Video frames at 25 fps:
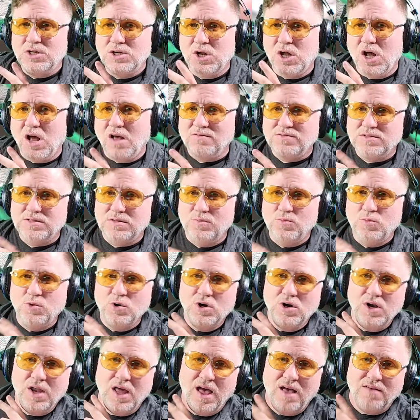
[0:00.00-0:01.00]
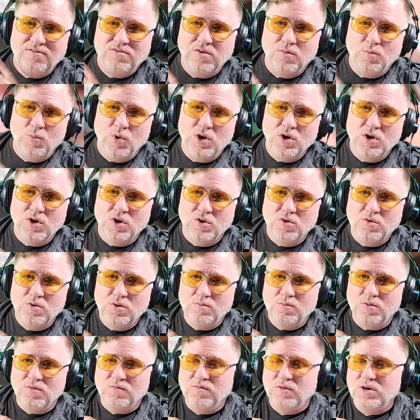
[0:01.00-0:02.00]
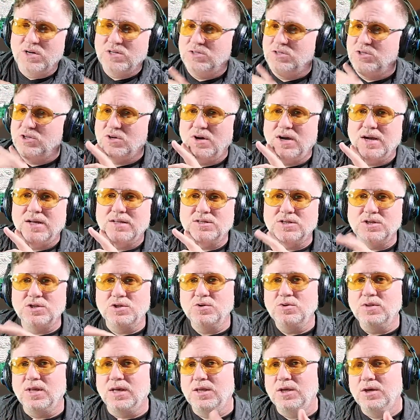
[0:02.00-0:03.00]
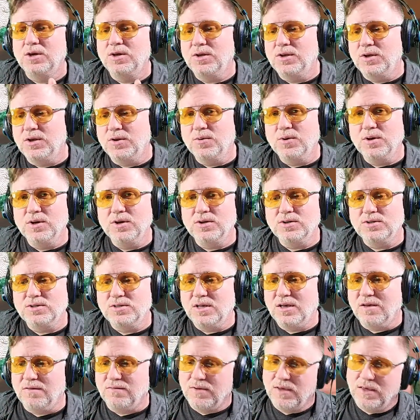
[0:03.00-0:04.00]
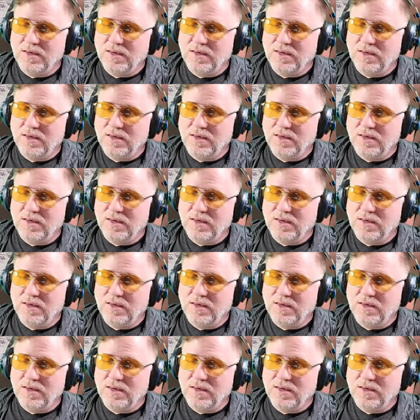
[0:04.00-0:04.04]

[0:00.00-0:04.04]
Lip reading: it off somewhere and have somebody do it professionally. You don't have to do that. You can do it yourself